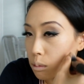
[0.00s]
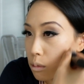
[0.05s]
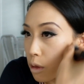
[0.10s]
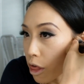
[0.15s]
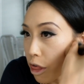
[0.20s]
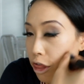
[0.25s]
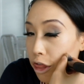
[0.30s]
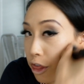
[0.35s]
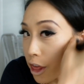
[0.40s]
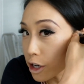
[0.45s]

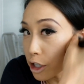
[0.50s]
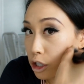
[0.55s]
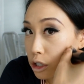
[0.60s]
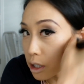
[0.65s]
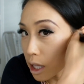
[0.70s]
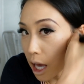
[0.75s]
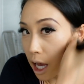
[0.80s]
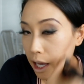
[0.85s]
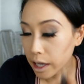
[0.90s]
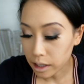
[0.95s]
thinner
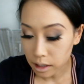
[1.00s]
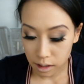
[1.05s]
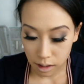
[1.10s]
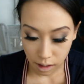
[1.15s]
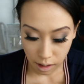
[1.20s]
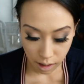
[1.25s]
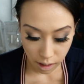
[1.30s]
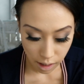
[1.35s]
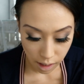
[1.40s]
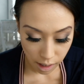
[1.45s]
line,
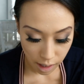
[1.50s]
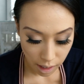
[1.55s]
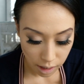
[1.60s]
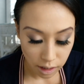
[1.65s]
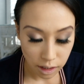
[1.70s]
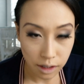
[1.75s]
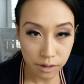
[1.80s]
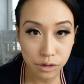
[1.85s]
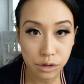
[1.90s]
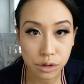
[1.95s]
and
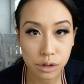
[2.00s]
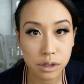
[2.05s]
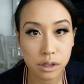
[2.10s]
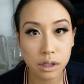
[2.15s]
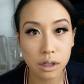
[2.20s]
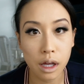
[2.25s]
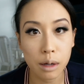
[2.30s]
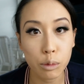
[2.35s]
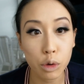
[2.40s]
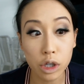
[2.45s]
it gives you just
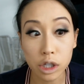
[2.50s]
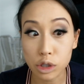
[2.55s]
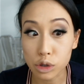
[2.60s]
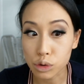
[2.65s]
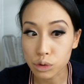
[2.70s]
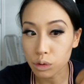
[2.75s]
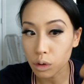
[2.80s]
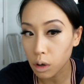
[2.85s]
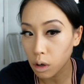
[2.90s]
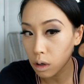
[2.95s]
a lot more
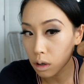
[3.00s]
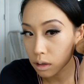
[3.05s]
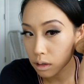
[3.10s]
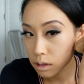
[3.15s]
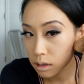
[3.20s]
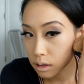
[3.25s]
control.